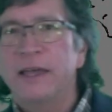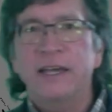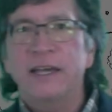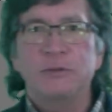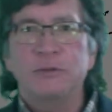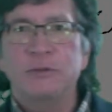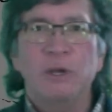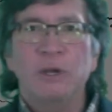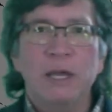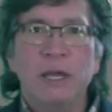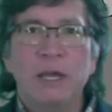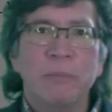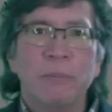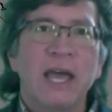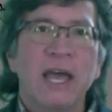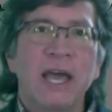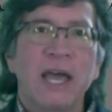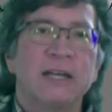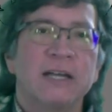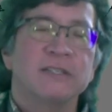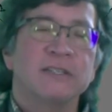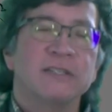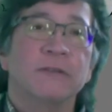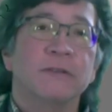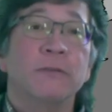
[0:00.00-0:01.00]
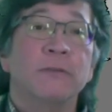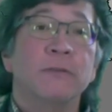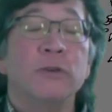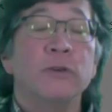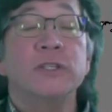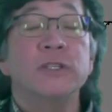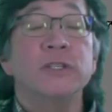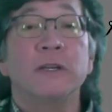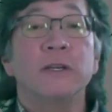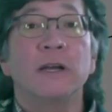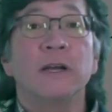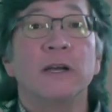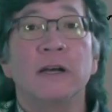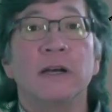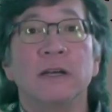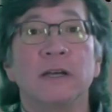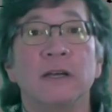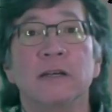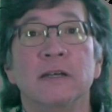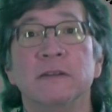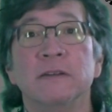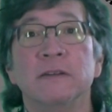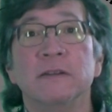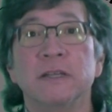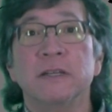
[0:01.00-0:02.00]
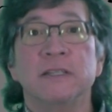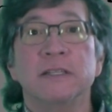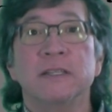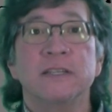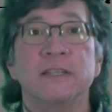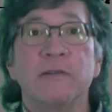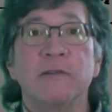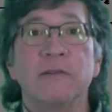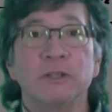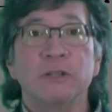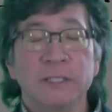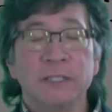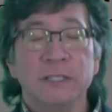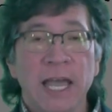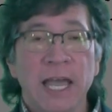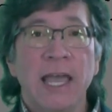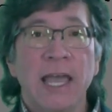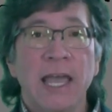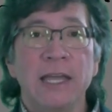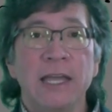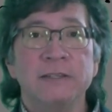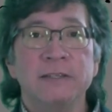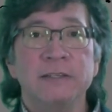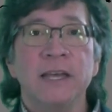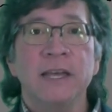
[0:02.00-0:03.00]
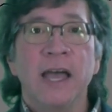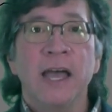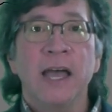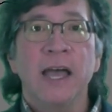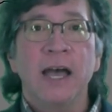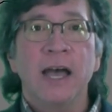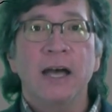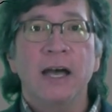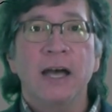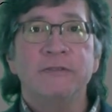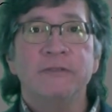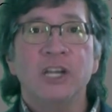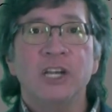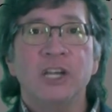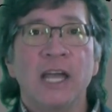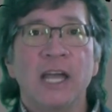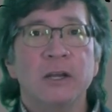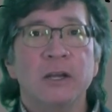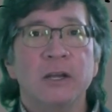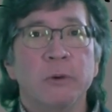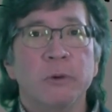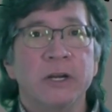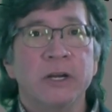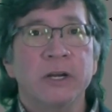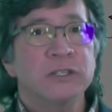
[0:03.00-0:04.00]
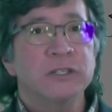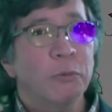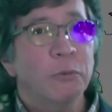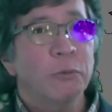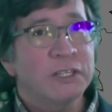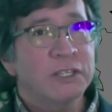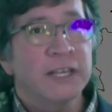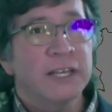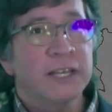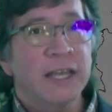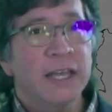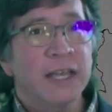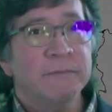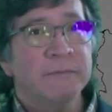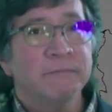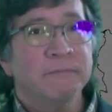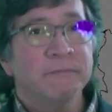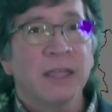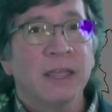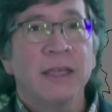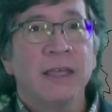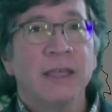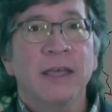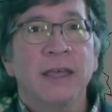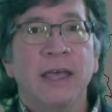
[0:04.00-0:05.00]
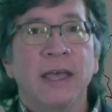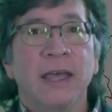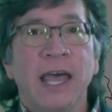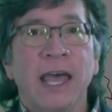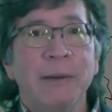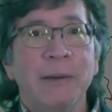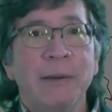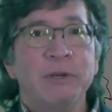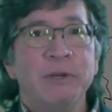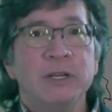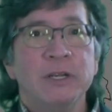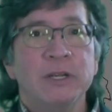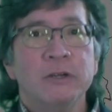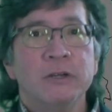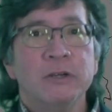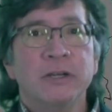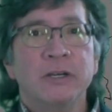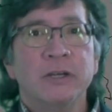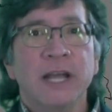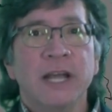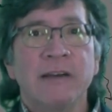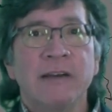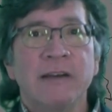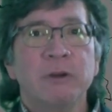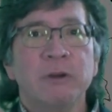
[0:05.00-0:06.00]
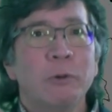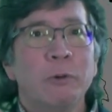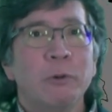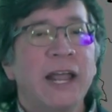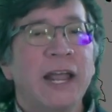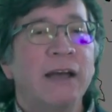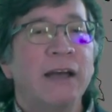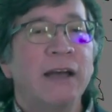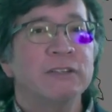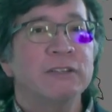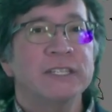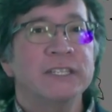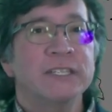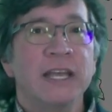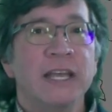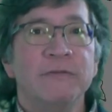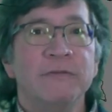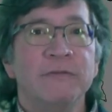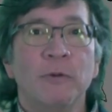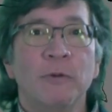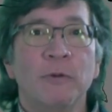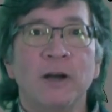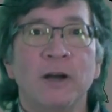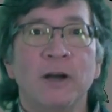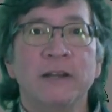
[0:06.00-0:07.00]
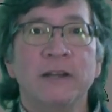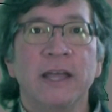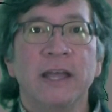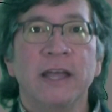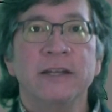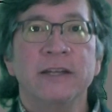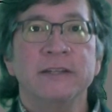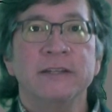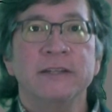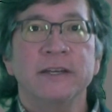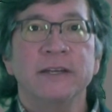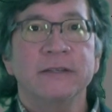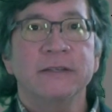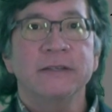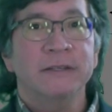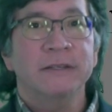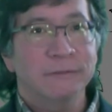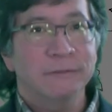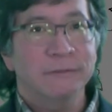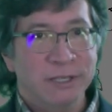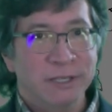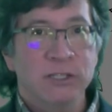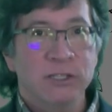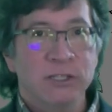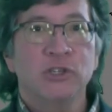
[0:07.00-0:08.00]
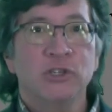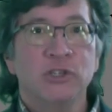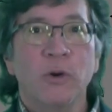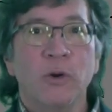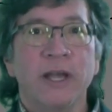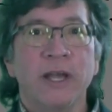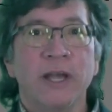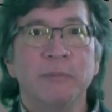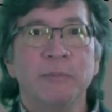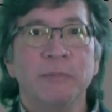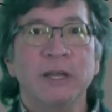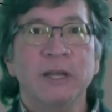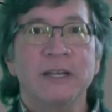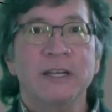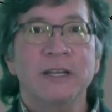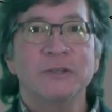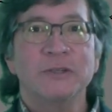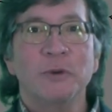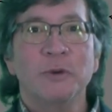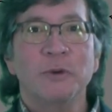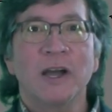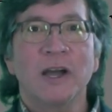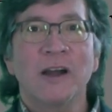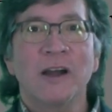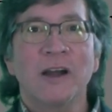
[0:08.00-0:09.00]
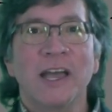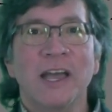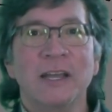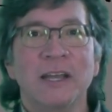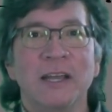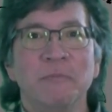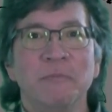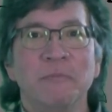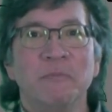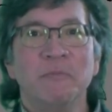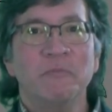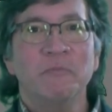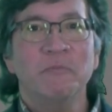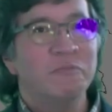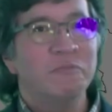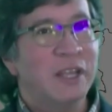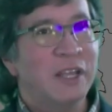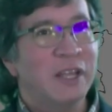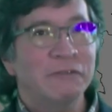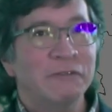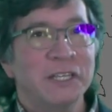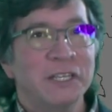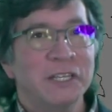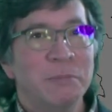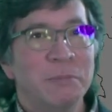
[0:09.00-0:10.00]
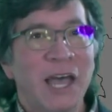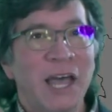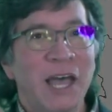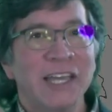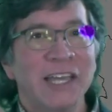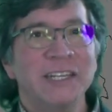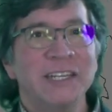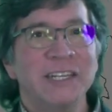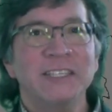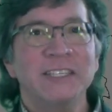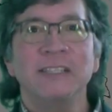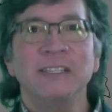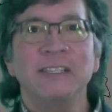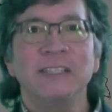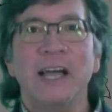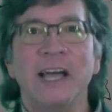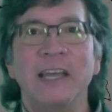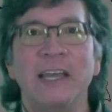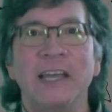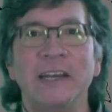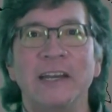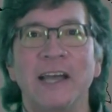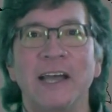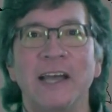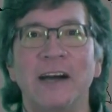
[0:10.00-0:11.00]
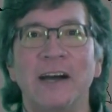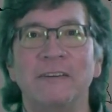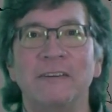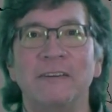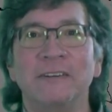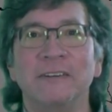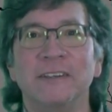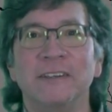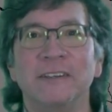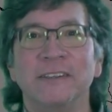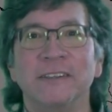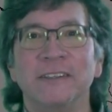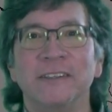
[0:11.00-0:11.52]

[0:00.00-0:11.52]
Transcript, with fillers: as we get past the first uh, several days of January. So, once again, Happy New Year to everyone. Have a safe one and uh, enjoy it because we are heading definitely back into the light now.